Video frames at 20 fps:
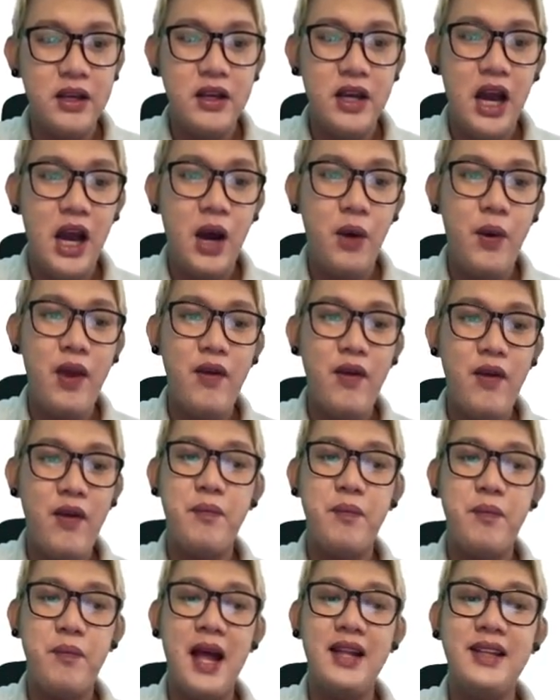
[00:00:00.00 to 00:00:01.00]
However,
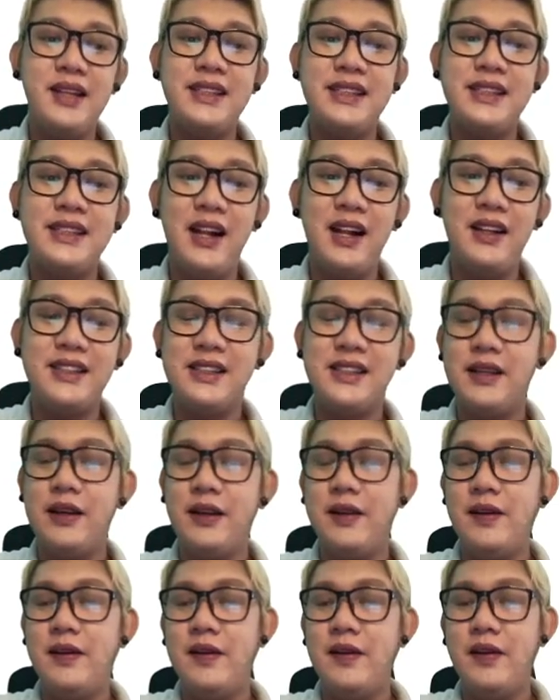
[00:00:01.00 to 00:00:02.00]
plant cells
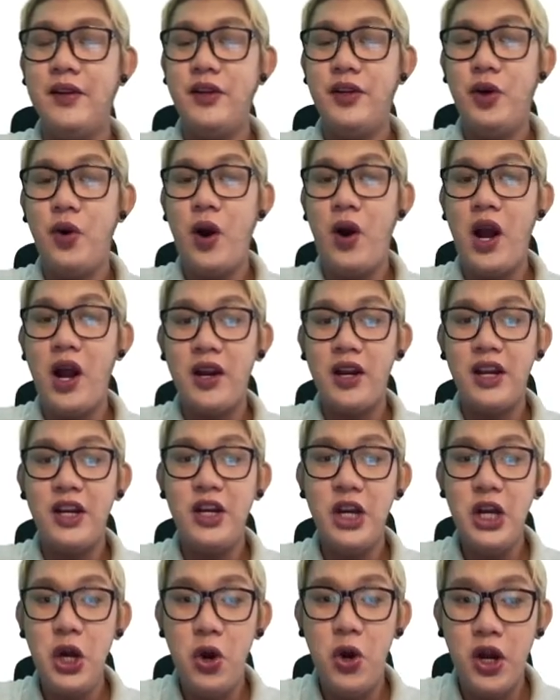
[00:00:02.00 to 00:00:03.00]
are
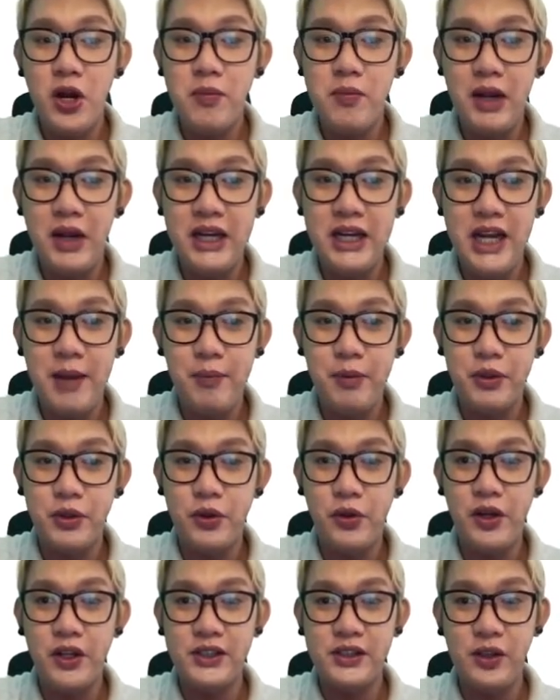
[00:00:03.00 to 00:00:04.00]
in normal in
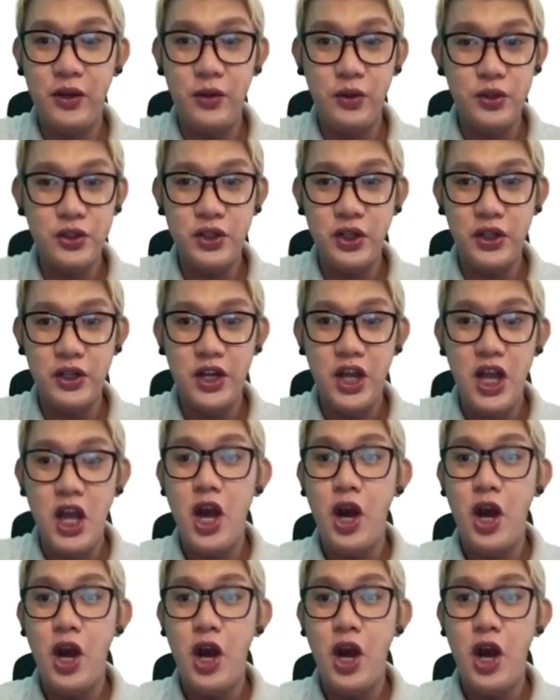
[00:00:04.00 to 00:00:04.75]
hypotonic solution,